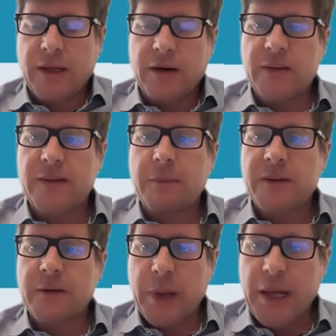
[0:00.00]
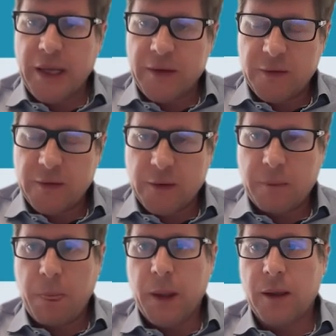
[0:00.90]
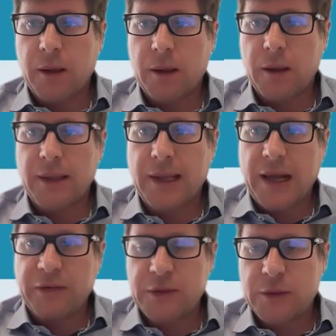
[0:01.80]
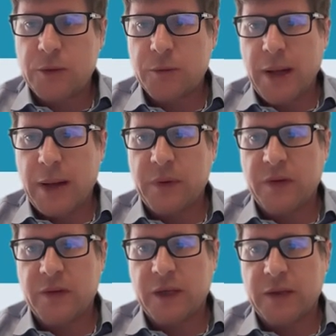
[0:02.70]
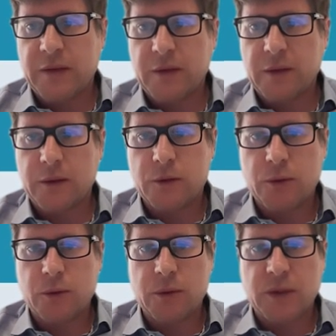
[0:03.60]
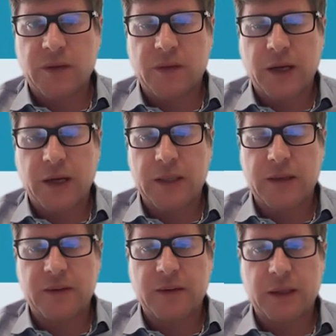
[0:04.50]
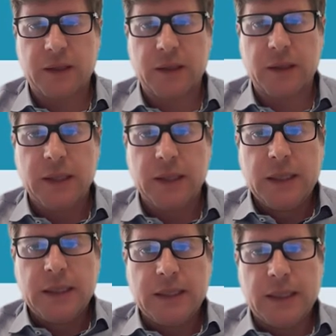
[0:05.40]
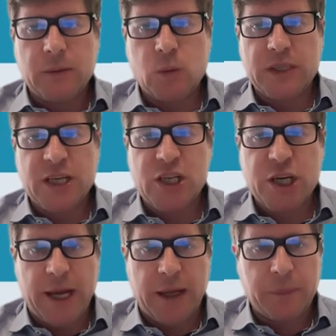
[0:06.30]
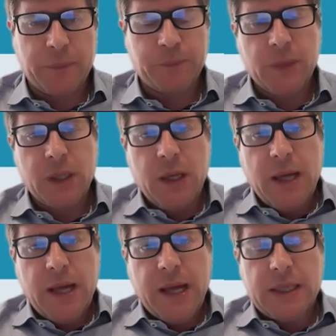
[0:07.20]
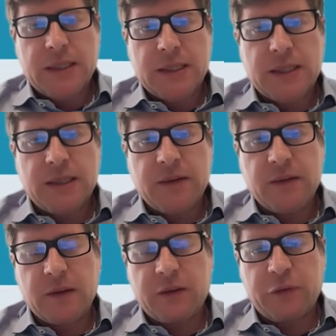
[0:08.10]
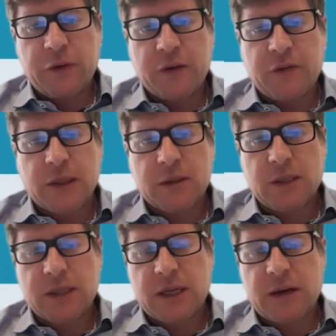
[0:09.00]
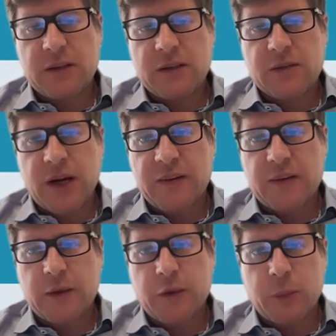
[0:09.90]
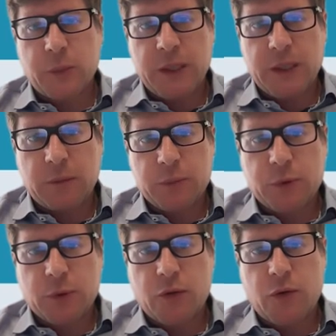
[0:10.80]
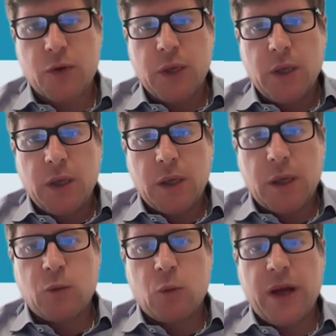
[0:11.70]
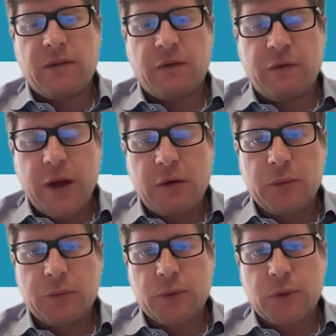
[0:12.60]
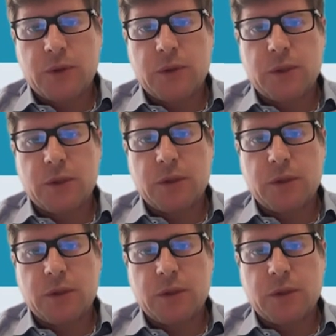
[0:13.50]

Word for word: there is some space left to member states to decide exactly the shape. And this is a first factor that characterizes the European approach. We have a very broad,